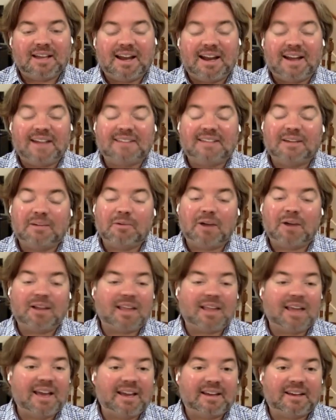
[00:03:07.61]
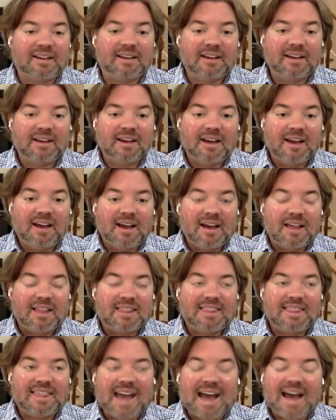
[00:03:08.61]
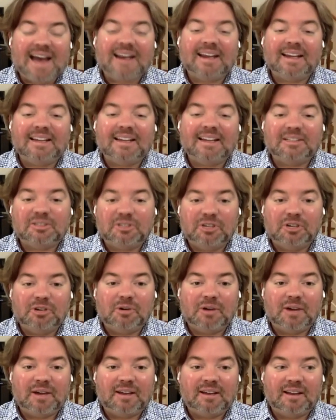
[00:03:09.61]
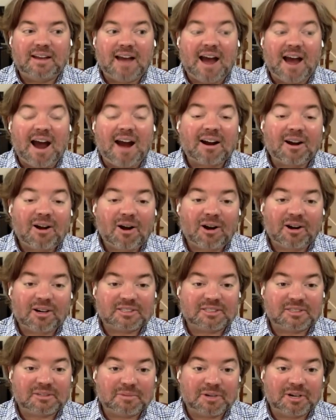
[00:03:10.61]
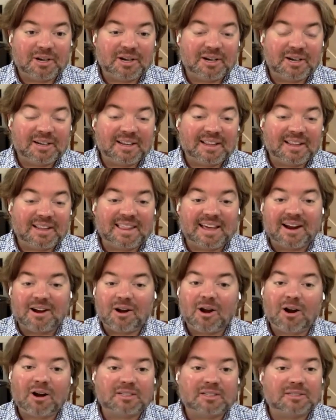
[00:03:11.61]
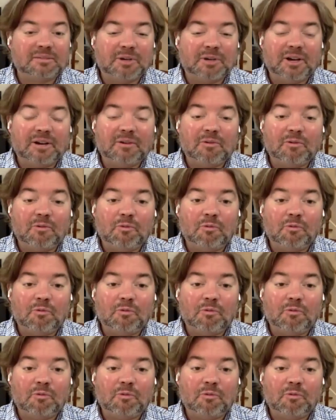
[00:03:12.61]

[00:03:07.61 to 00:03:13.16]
And I tell you what, like, that is doing our hearts some good, their hearts some good.